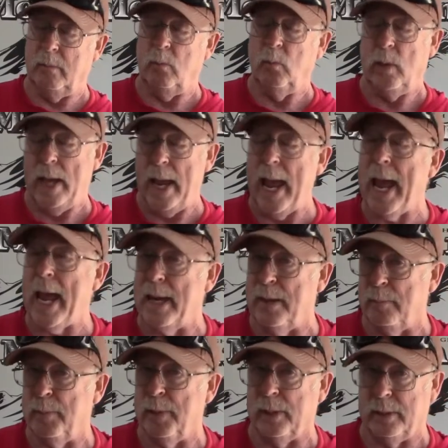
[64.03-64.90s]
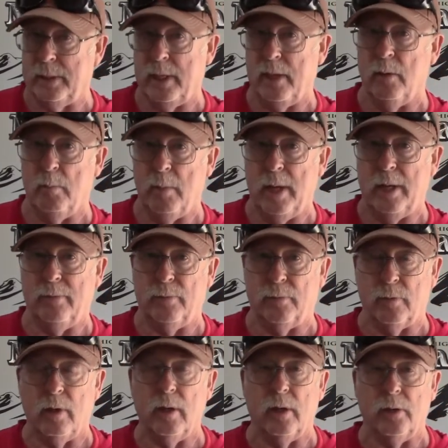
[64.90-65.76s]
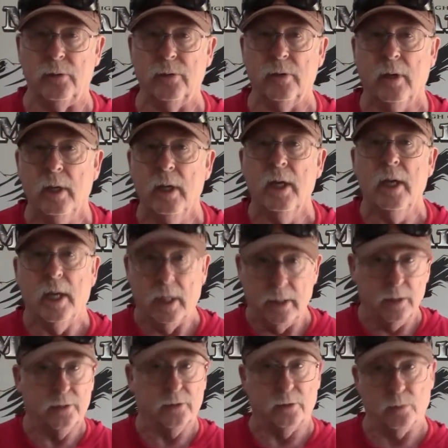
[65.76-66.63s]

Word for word: we had a pigtail made for us. And this is